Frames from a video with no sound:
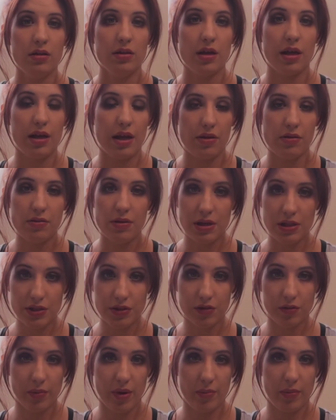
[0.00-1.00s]
Another thing
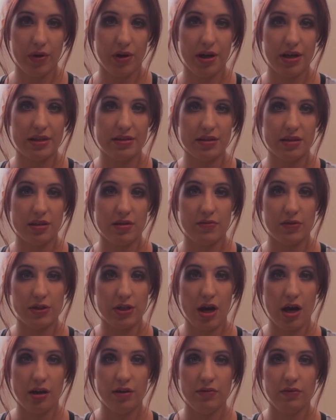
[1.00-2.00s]
to remember is that the
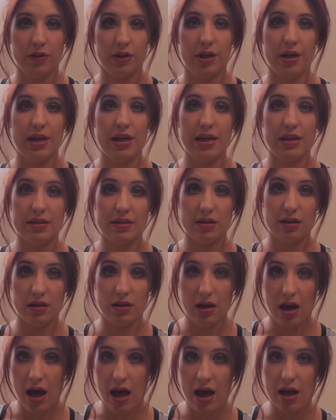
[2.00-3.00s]
photographer is
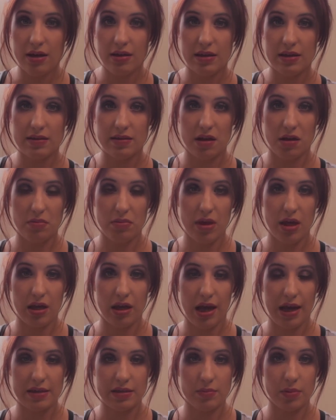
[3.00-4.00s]
not the same
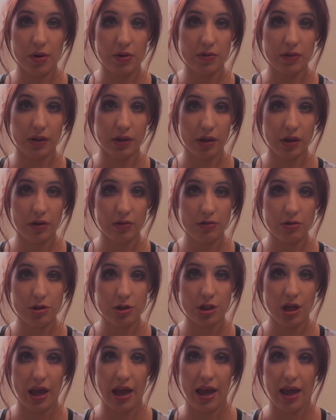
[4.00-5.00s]
thing as a posing coach,